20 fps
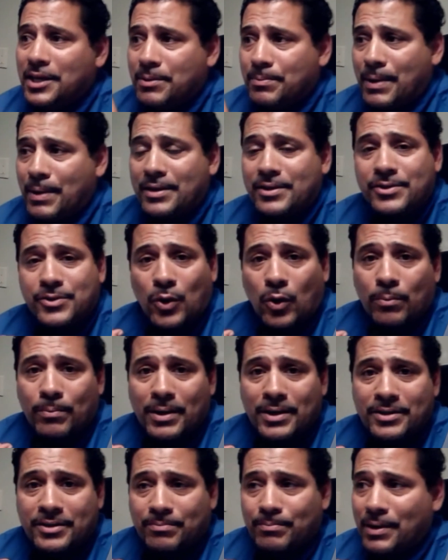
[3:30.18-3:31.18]
He makes so
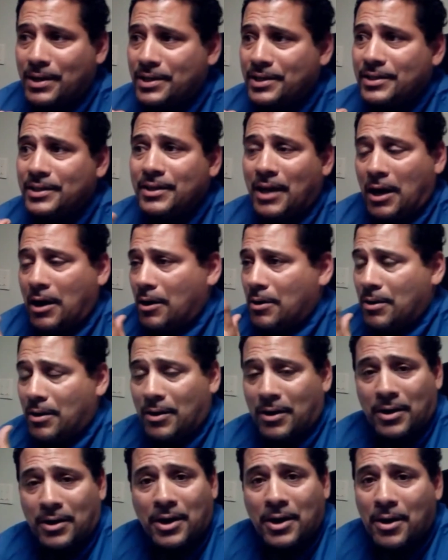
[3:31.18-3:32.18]
much money
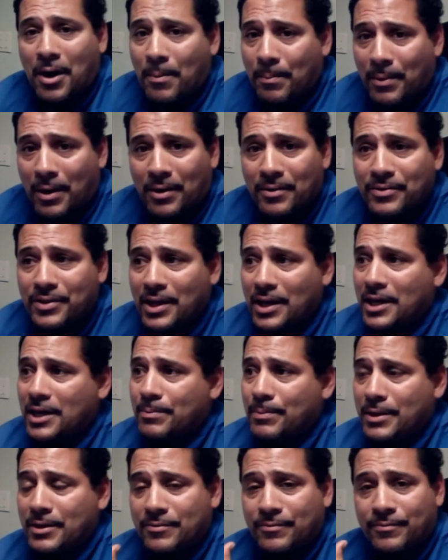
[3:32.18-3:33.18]
a month.
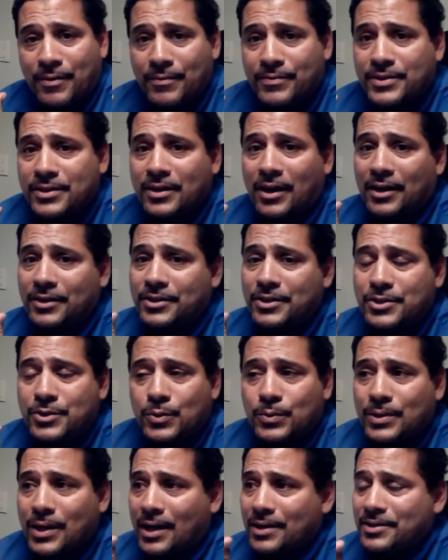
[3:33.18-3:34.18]
He makes $1,500,
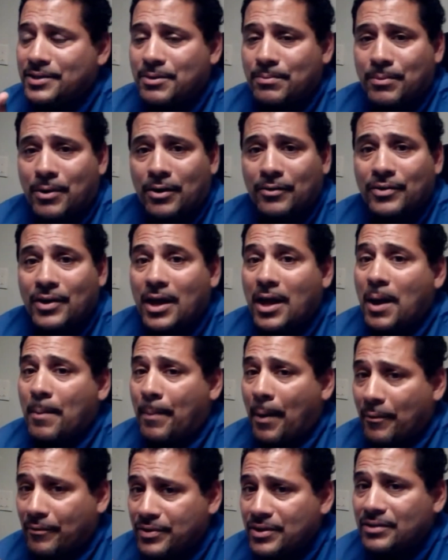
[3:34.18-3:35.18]
$2,000 a month.
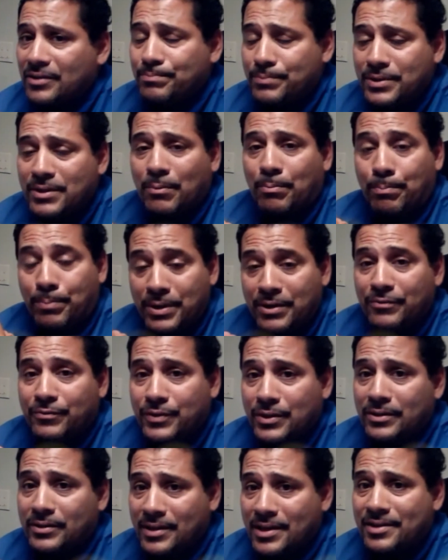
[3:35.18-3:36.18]
But be
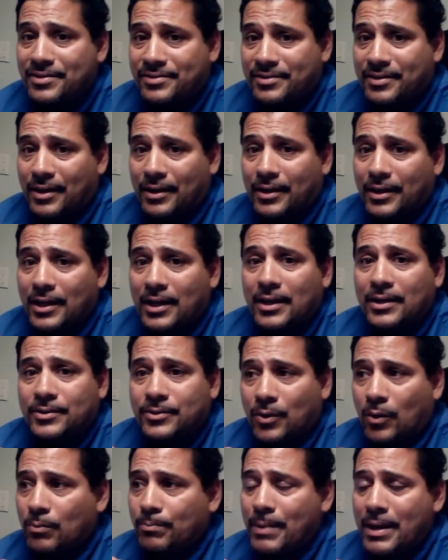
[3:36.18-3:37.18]
realistic.
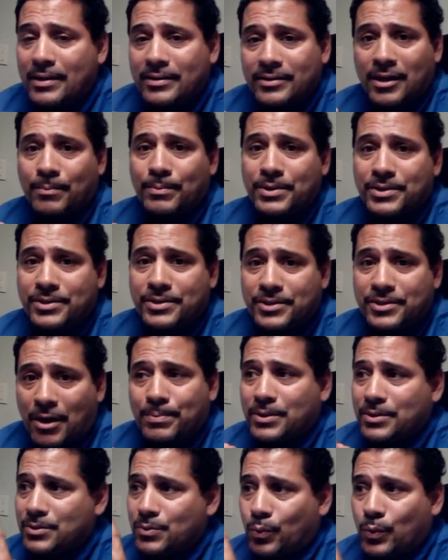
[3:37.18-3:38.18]
Don't make numbers up
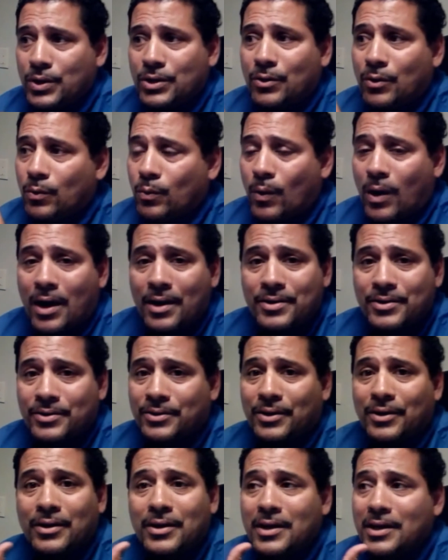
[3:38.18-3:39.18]
because we don't want you
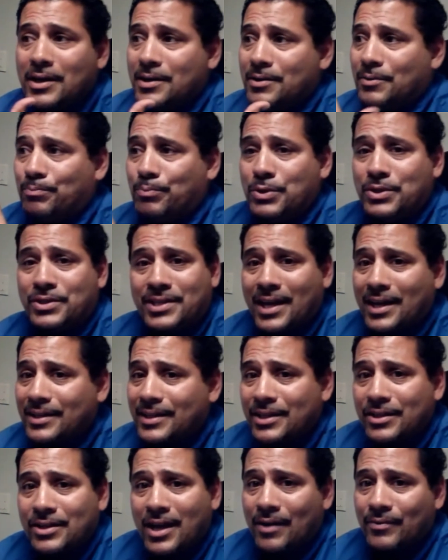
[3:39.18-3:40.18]
to
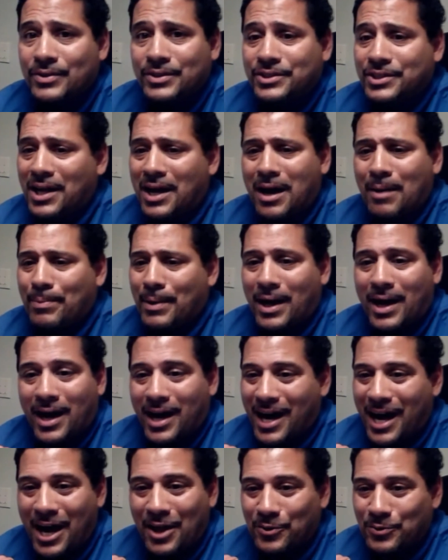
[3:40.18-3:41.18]
pretend that you have a job.
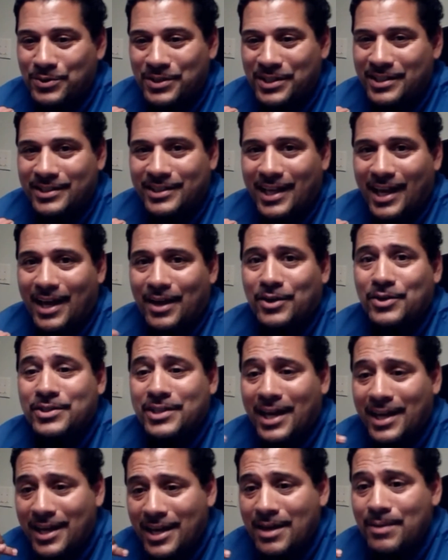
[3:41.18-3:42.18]
I don't need that
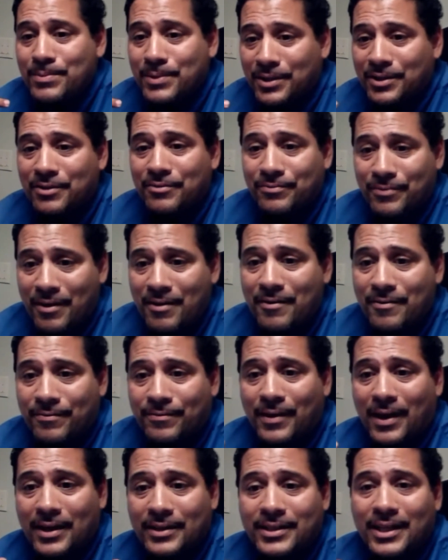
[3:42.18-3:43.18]
because I am going to
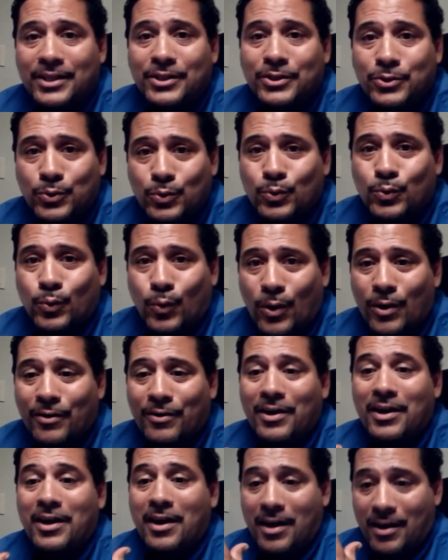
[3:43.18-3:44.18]
verify that you do
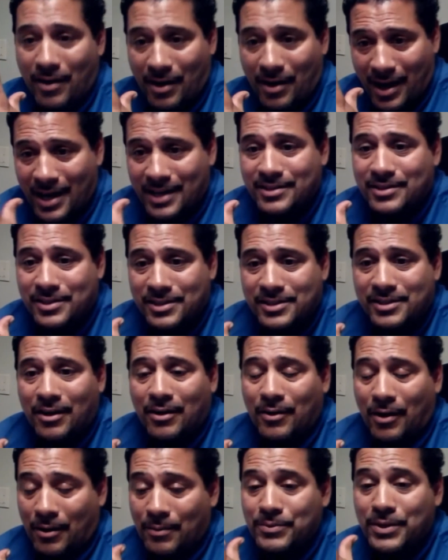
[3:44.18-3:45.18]
work as
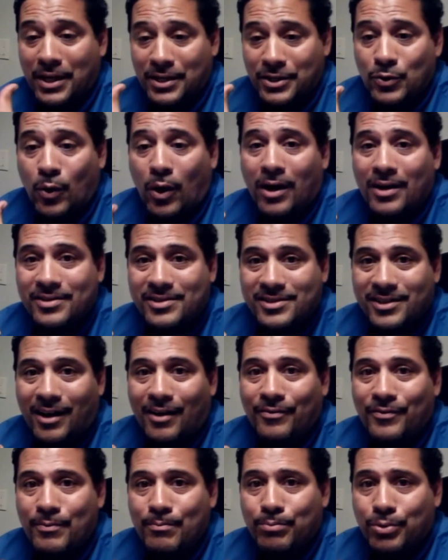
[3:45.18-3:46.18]
a that you are
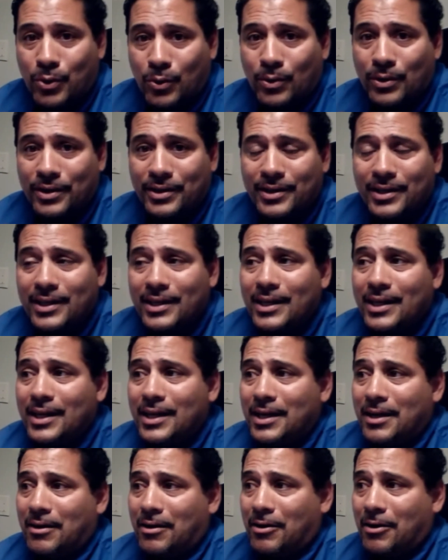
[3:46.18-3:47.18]
self-employed.
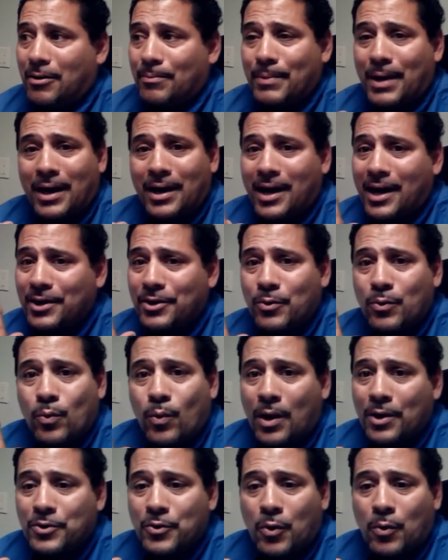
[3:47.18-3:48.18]
I
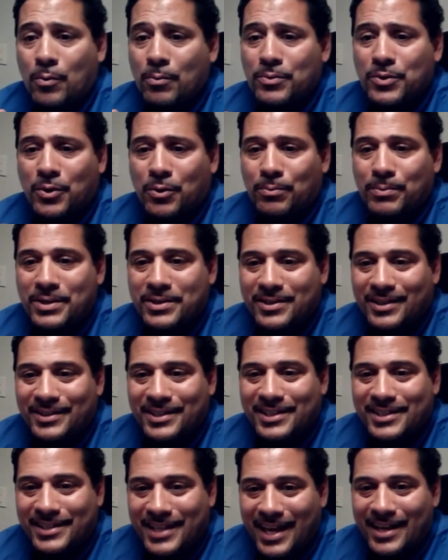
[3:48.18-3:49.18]
don't want no
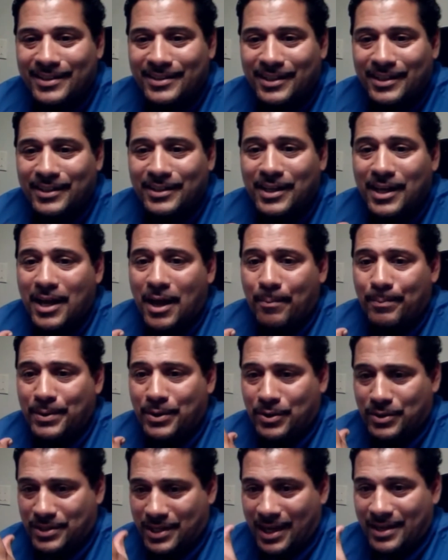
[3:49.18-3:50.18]
misunderstanding
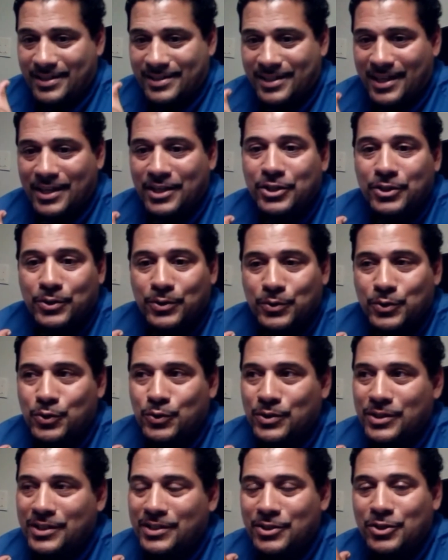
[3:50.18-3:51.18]
because I say
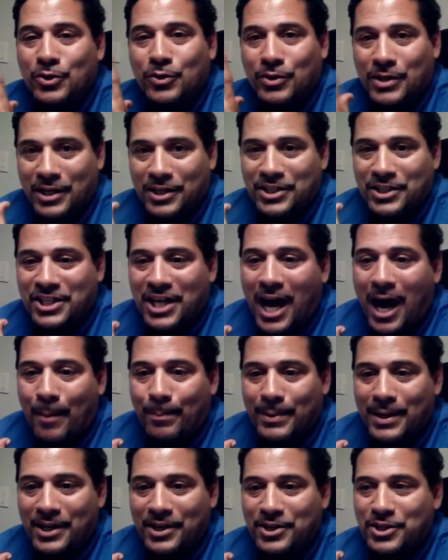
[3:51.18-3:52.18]
you could get a
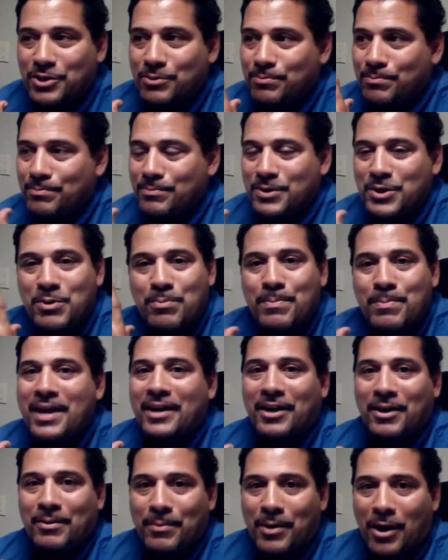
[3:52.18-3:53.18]
job letter, you
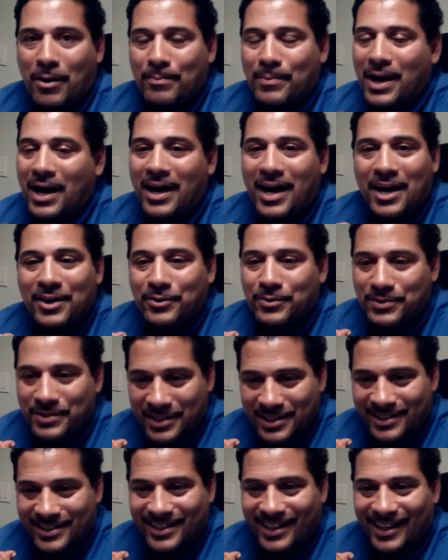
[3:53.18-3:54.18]
make them up. I
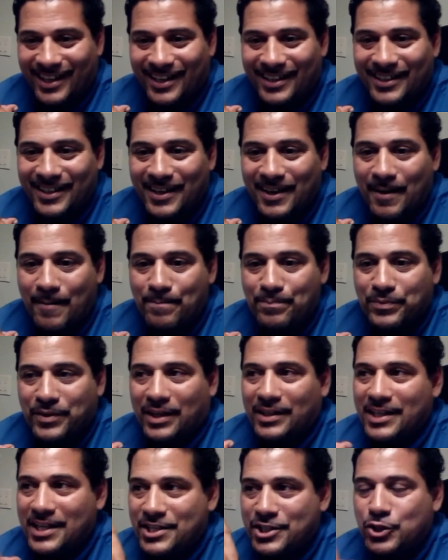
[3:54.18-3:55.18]
don't need that.
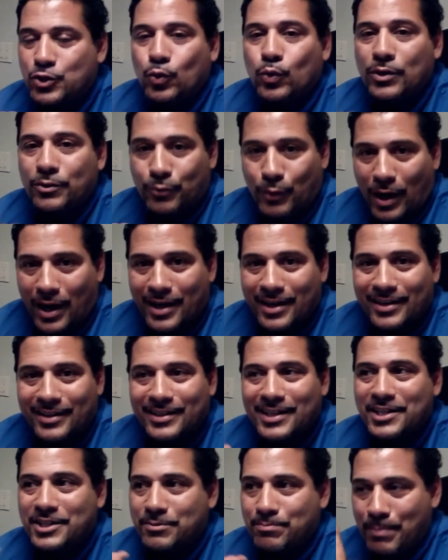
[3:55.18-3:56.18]
Let's do it
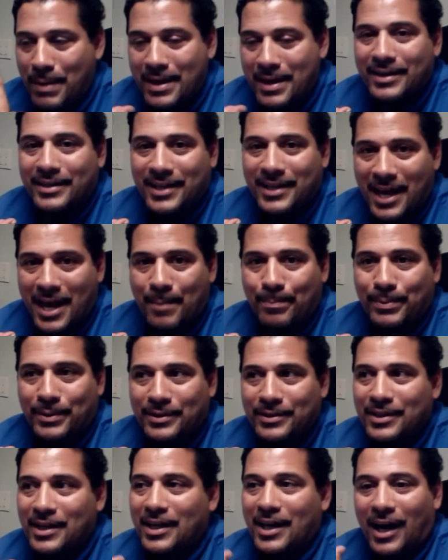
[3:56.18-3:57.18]
right. Let's make it
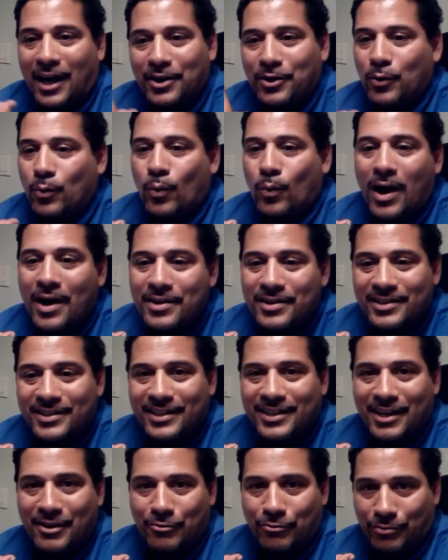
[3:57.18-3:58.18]
happen. I don't want you
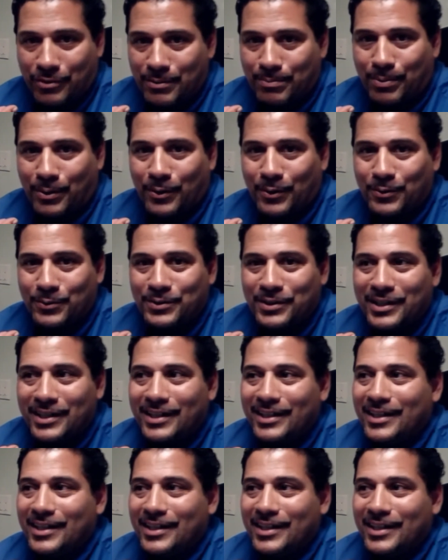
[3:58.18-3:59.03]
to get repoed.